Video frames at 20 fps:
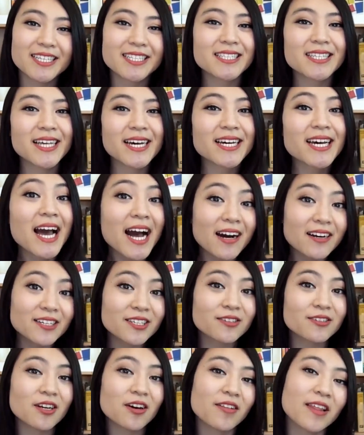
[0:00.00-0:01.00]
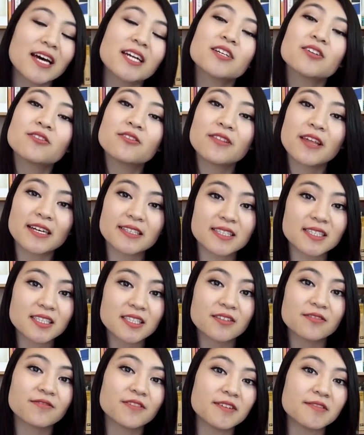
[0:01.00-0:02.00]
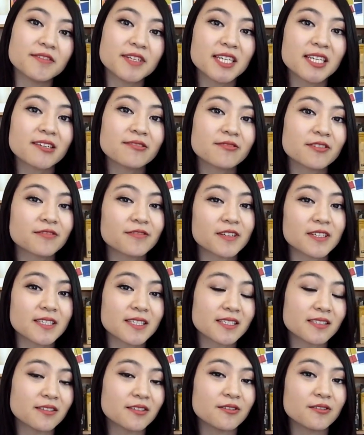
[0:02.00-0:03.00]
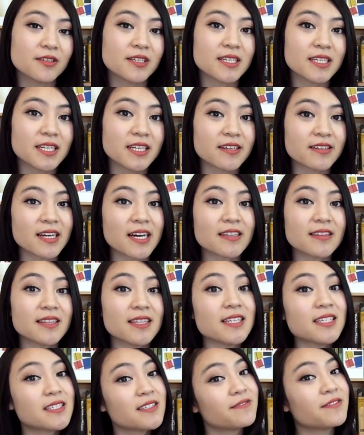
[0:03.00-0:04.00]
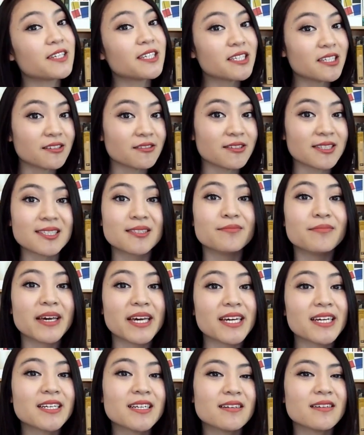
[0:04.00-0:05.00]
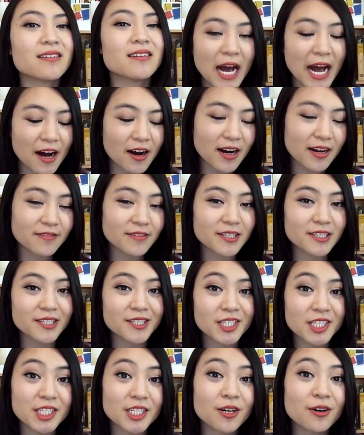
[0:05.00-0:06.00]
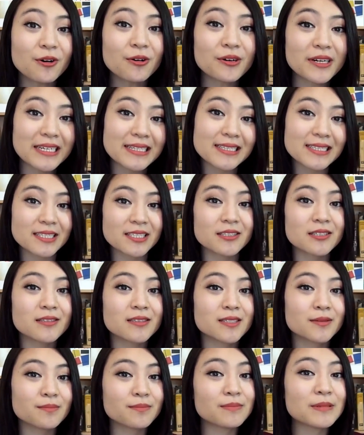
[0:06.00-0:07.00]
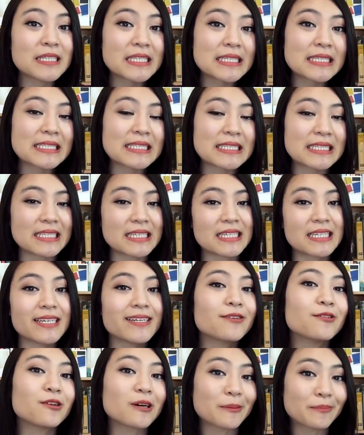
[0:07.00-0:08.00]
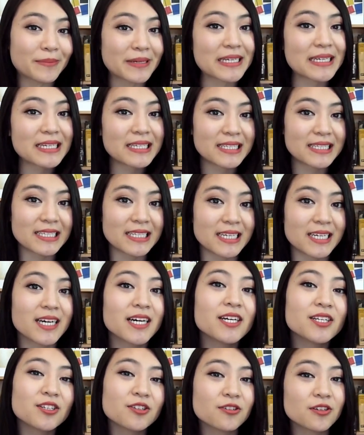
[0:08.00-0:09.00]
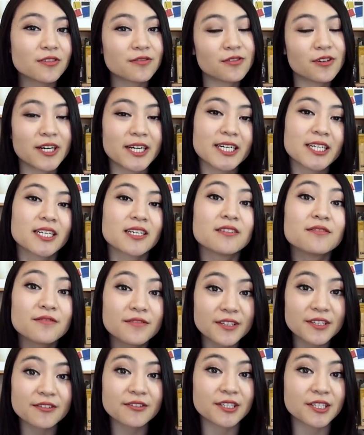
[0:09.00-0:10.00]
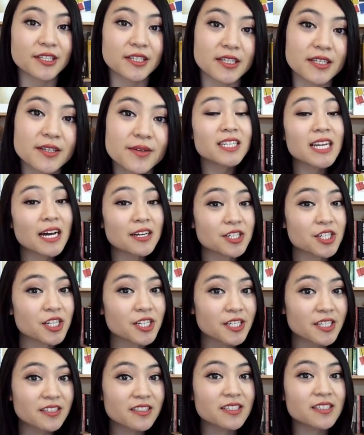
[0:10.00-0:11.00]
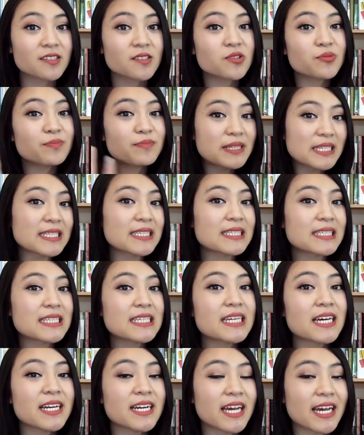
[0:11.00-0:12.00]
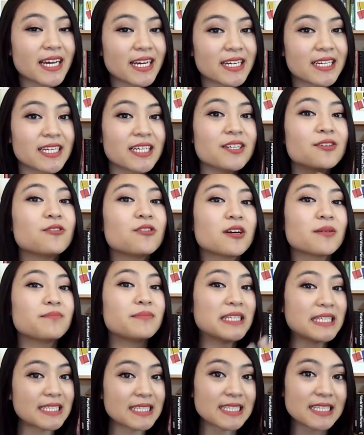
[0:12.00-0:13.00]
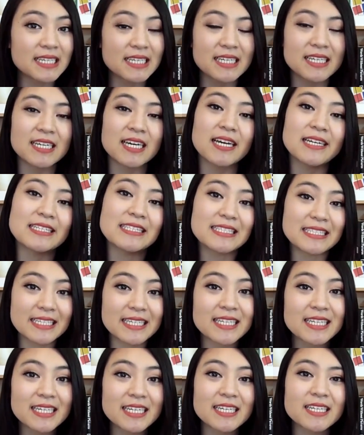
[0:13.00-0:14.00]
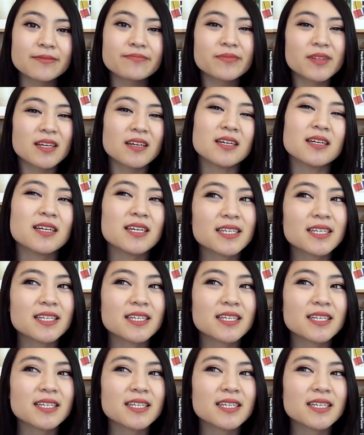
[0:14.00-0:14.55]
just like how you know that 2015 refers to the year that this video is made. However, you should always use BCE or BC to avoid confusion. Now, should you use BC and AD or BCE and CE?